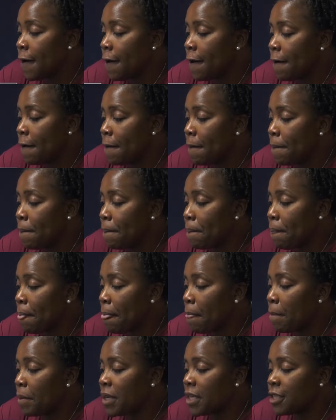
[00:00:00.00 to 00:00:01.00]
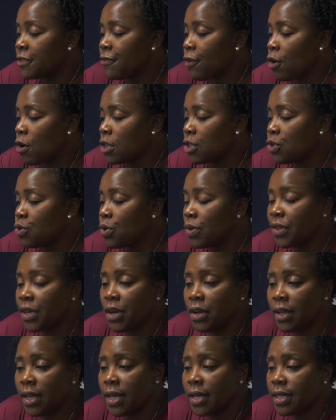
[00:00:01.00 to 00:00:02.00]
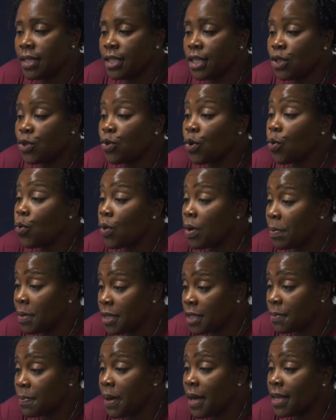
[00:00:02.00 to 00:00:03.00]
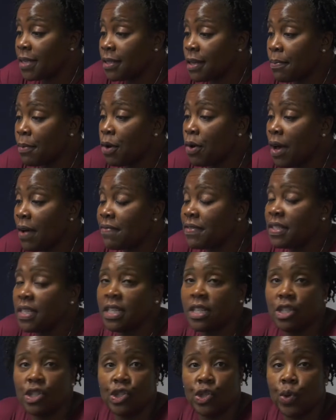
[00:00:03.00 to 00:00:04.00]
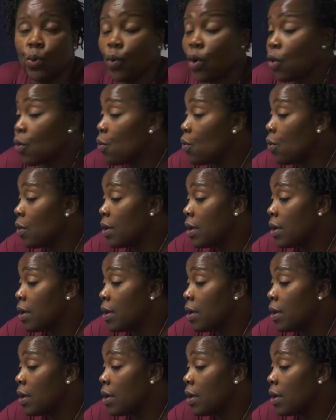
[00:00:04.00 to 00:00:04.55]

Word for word: Um, but as far as North Carolina Central women's basketball, I've seen us grow.